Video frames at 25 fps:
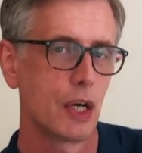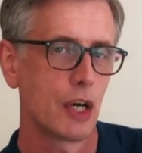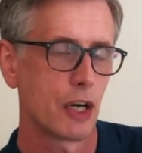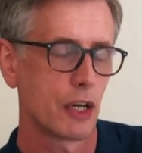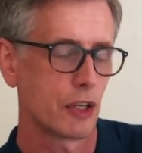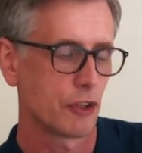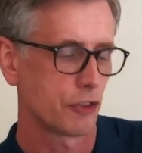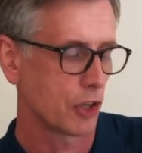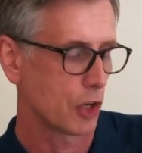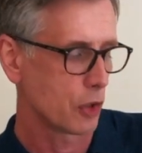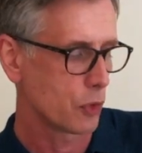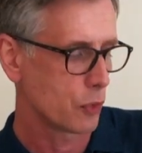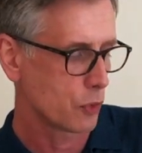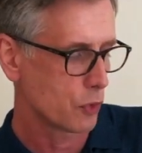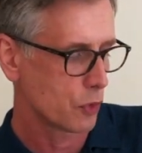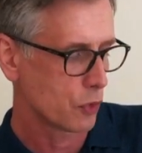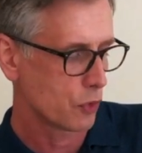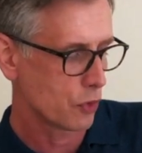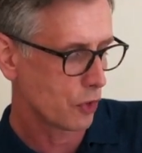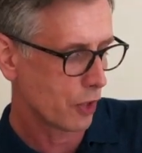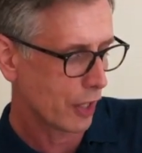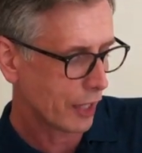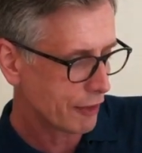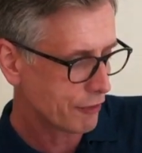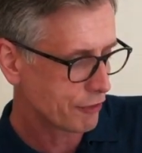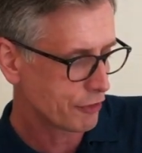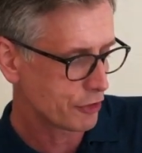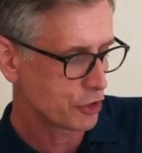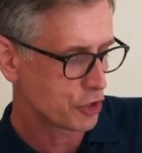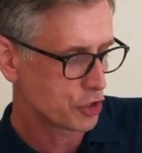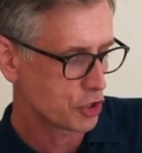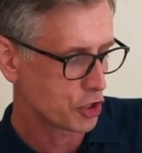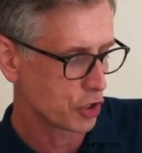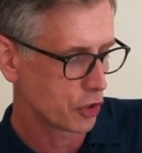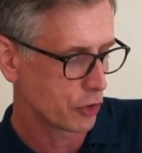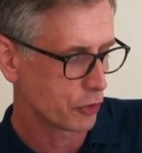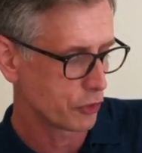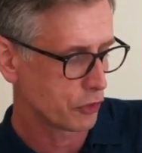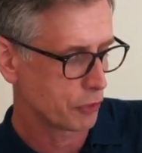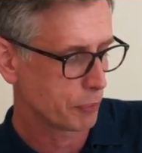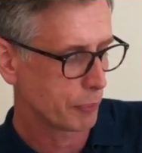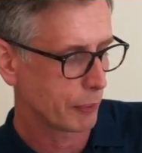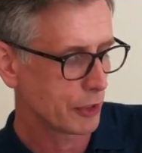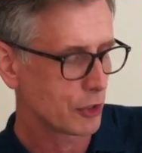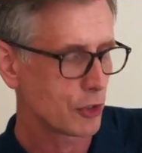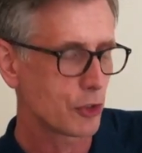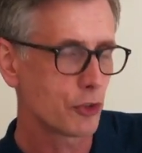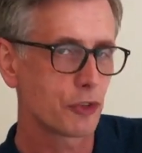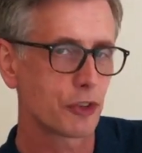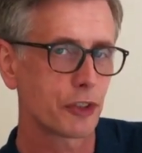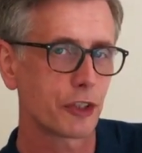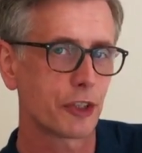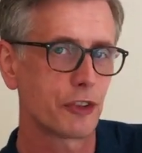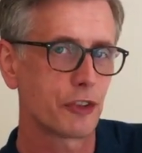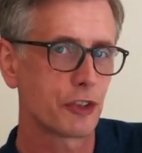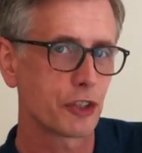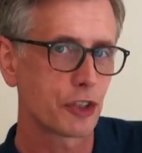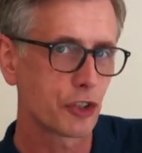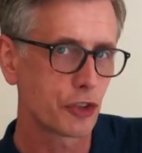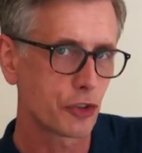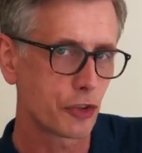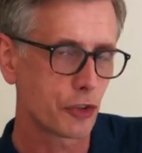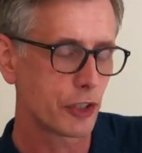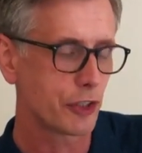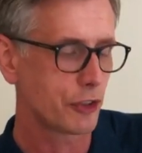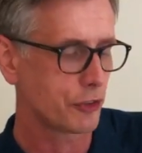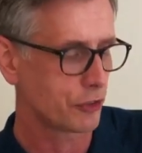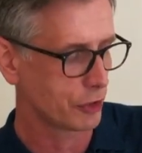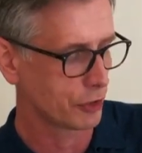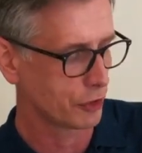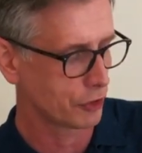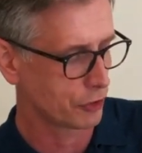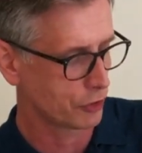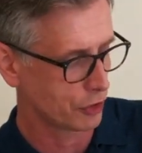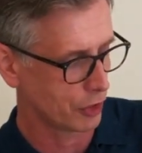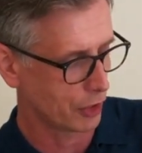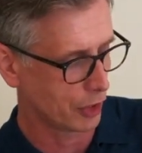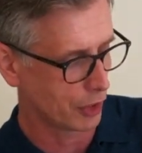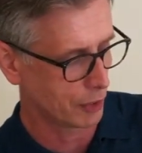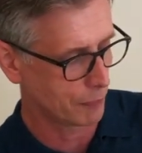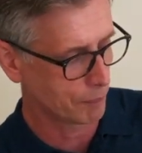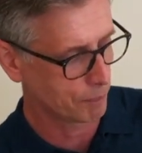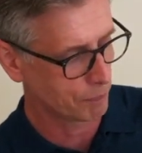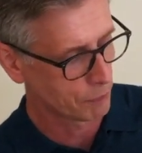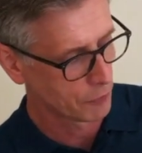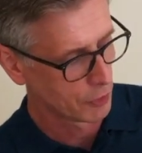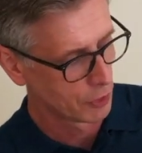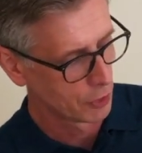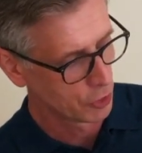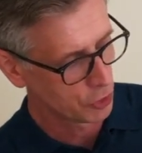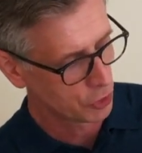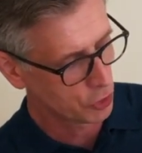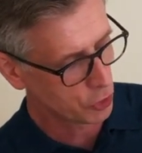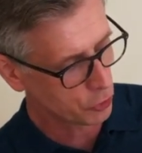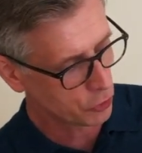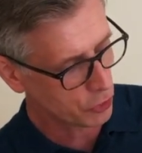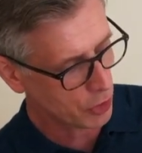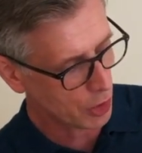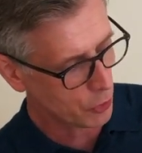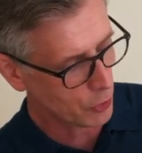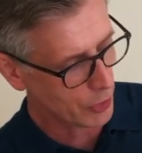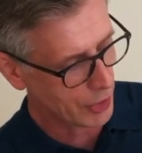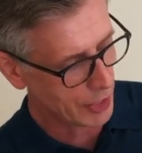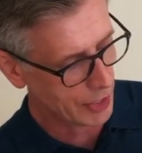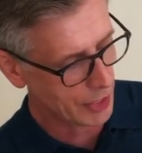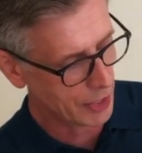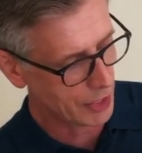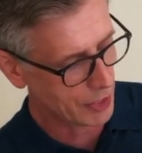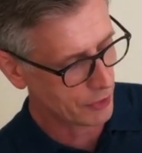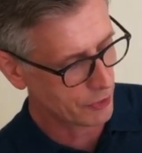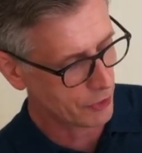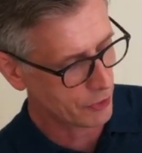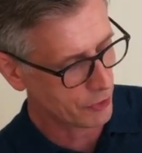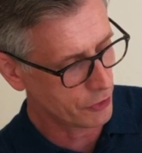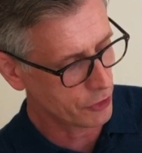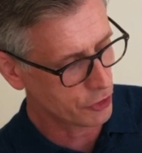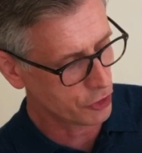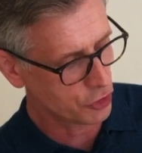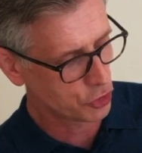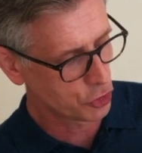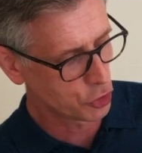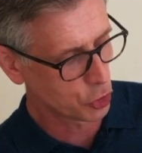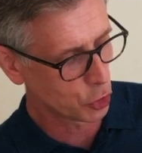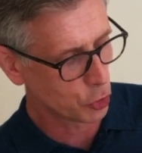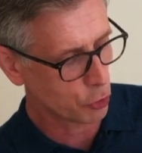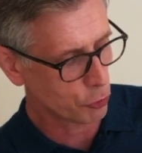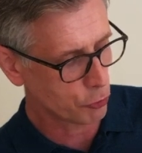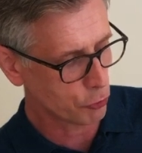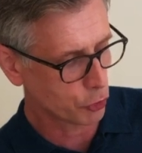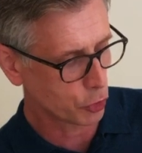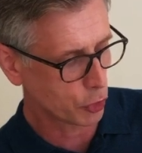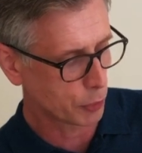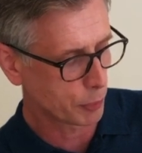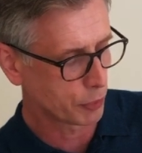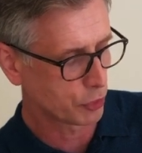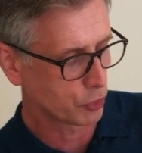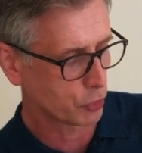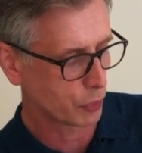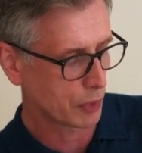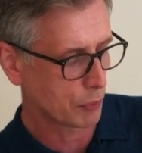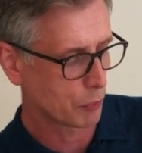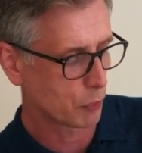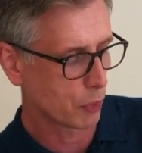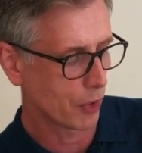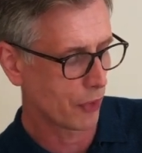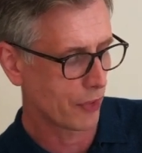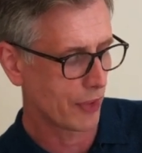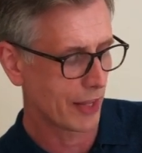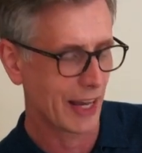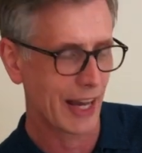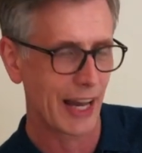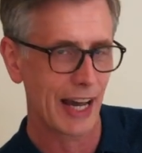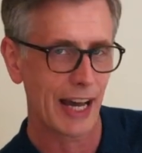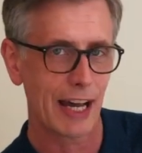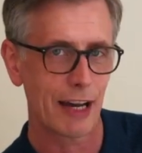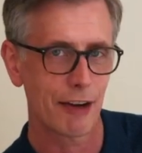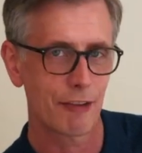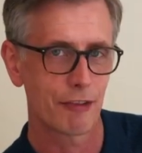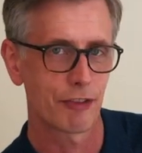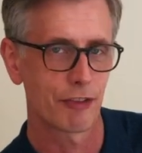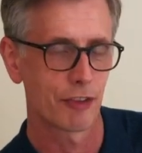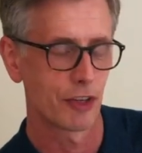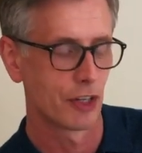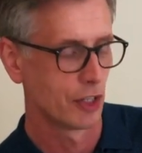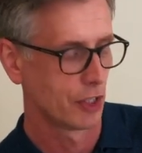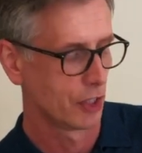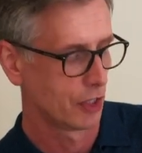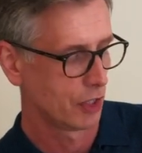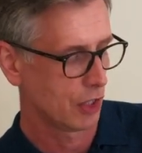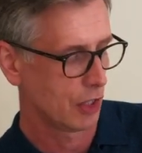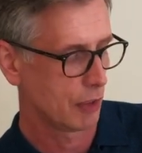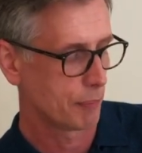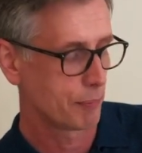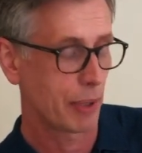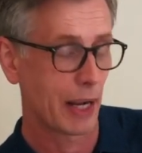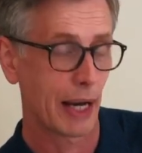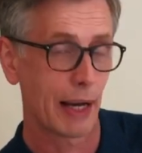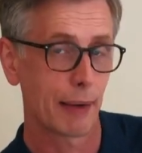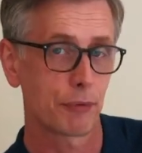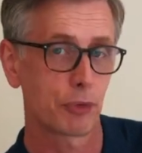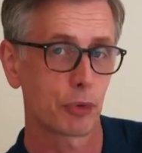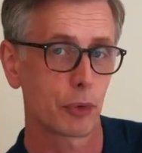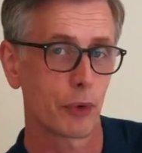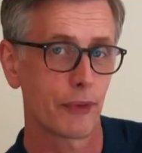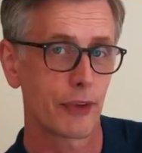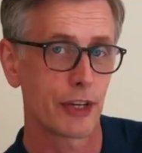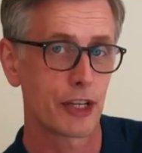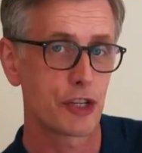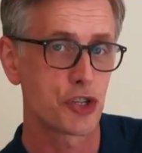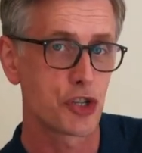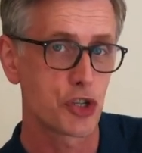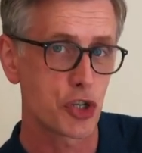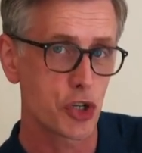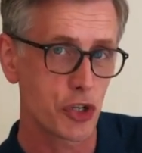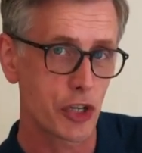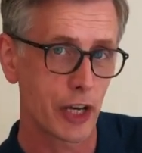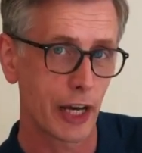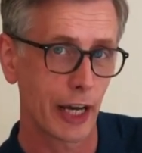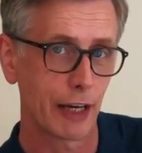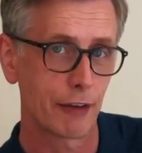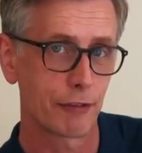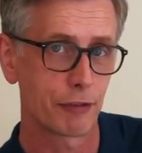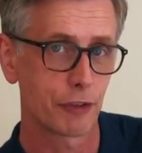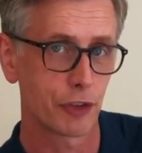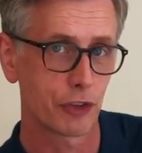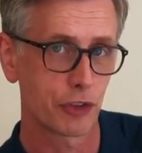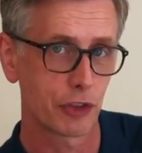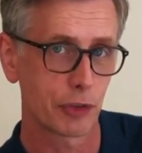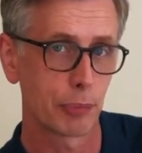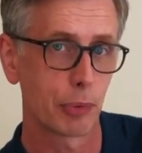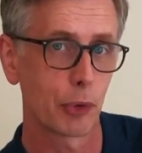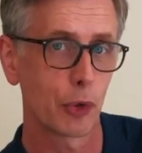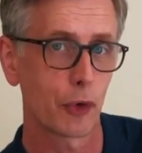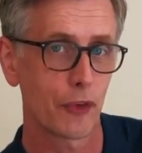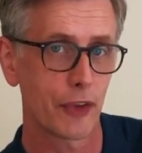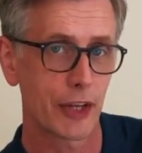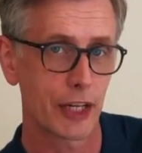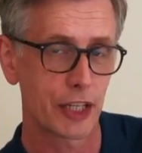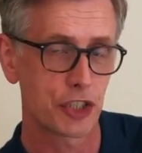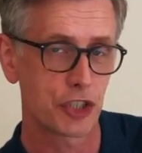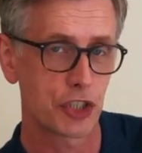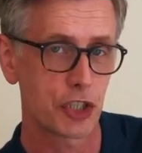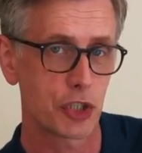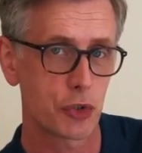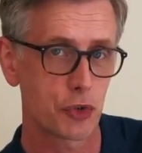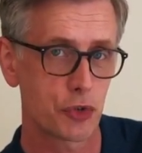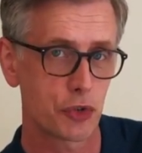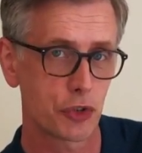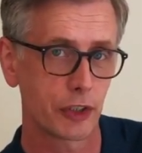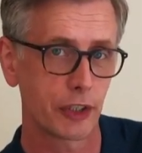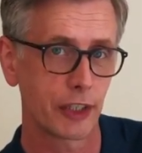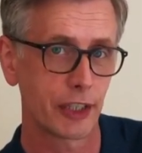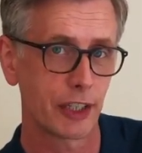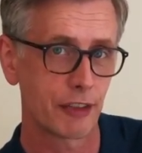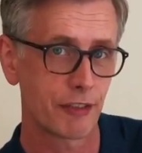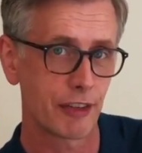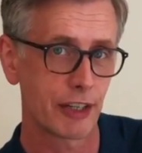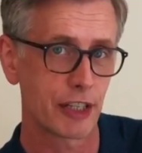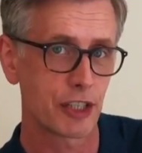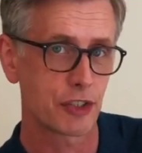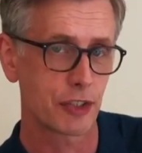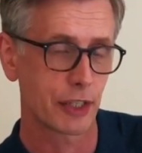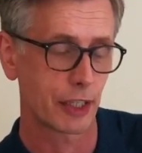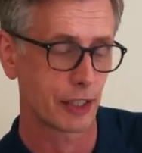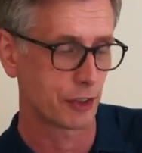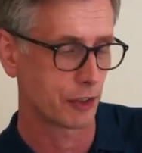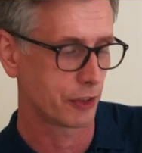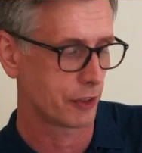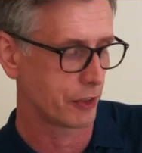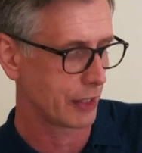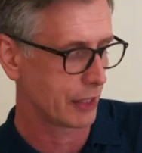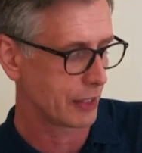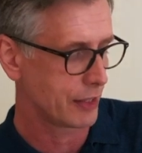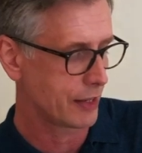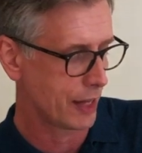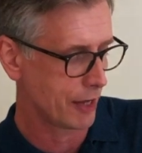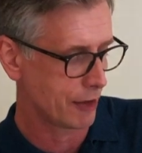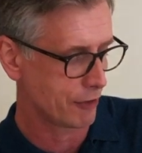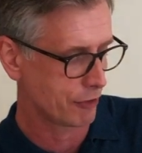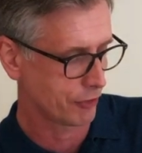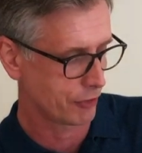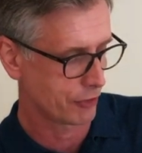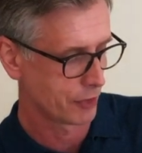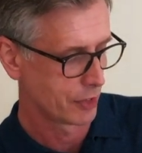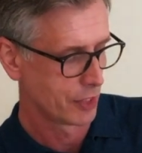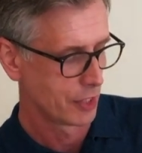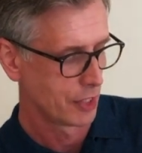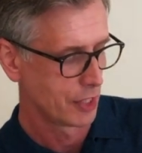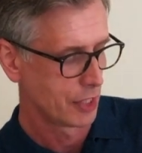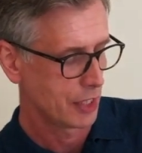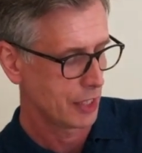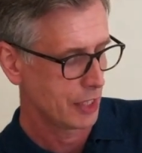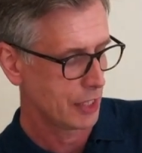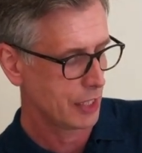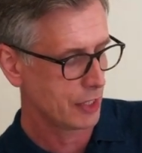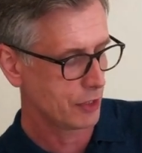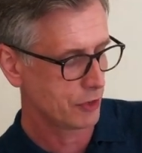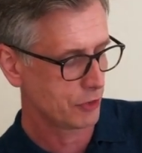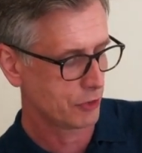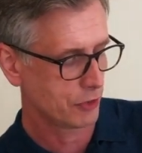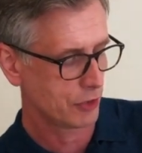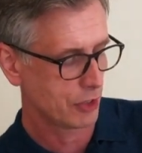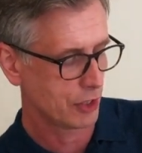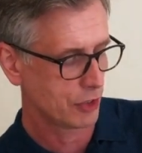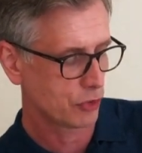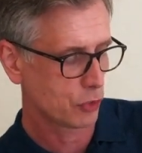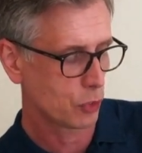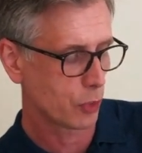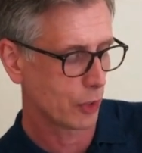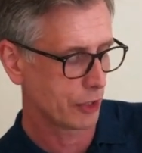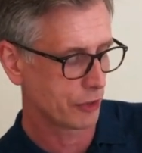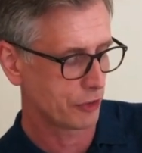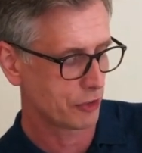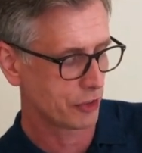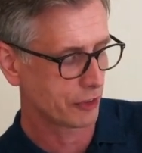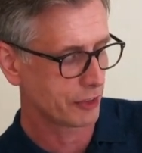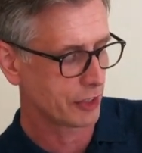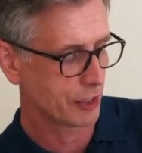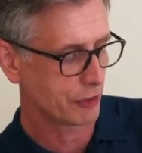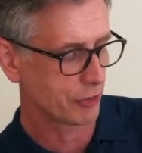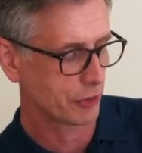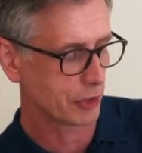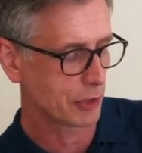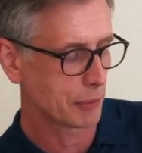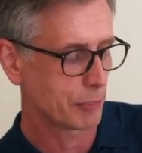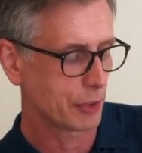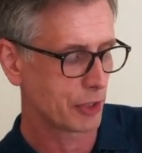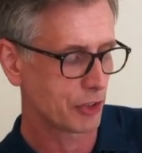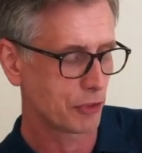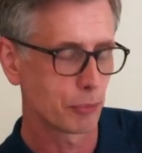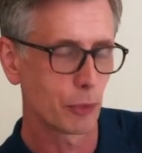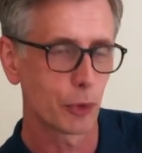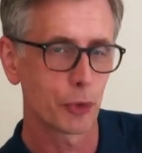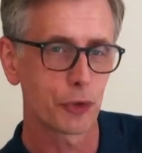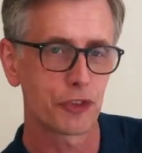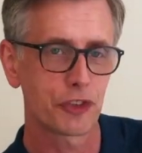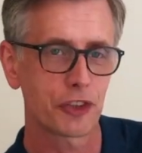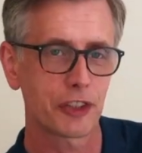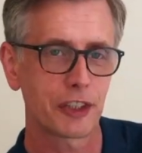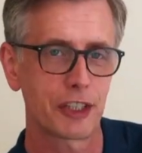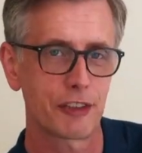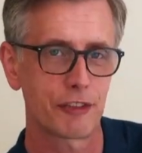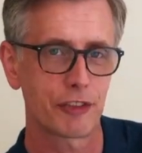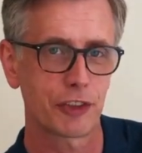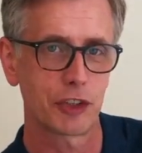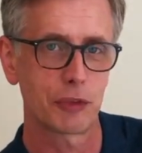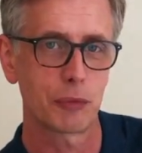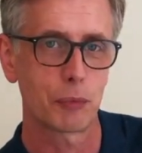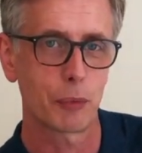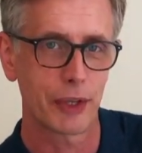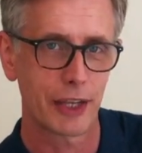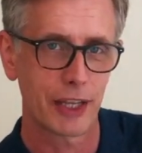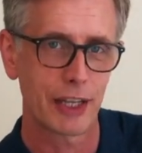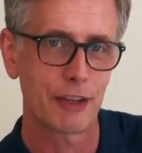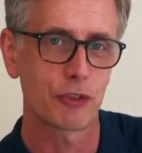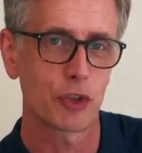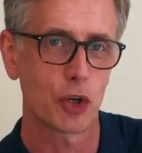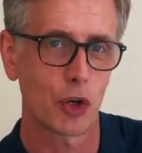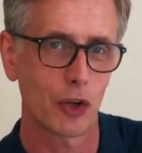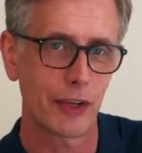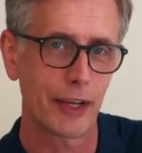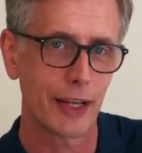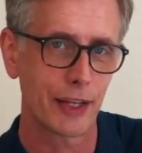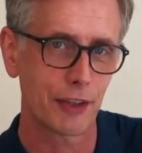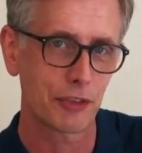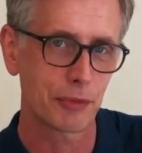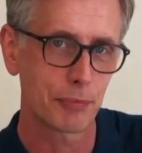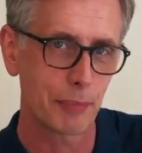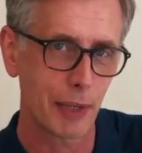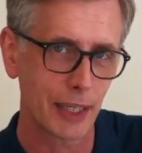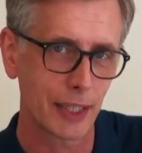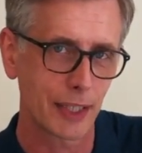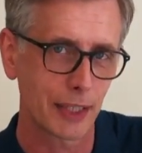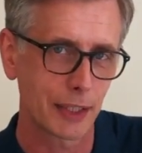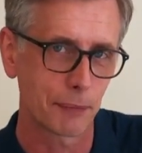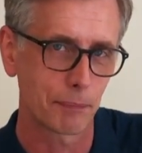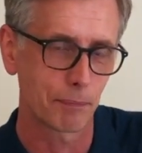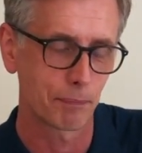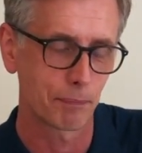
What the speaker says: So life insurance, by using a decreasing term, you'll note here that the shortfall between what they have and perhaps what they should have to support their children in the eventuality of their death is quite significant, but it's more significant when they've got less money.